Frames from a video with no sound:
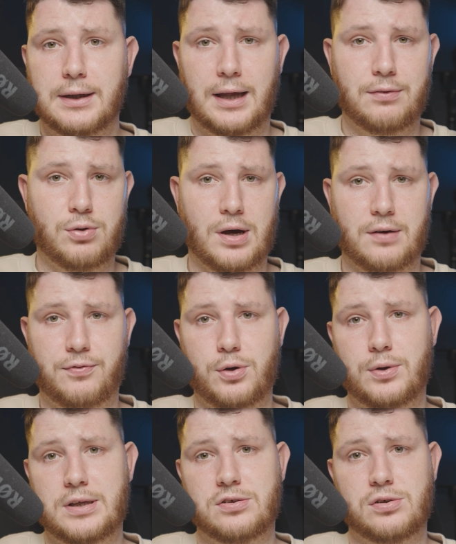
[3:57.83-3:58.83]
If you had a few
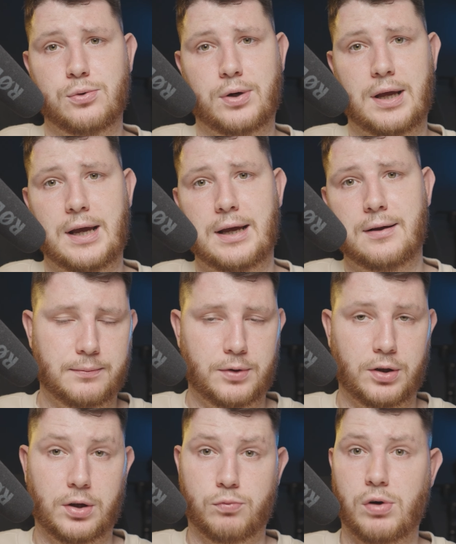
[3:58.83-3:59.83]
of these in your kit,
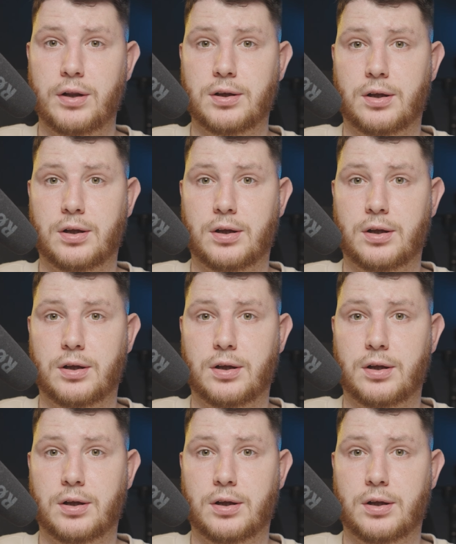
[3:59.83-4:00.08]
you could run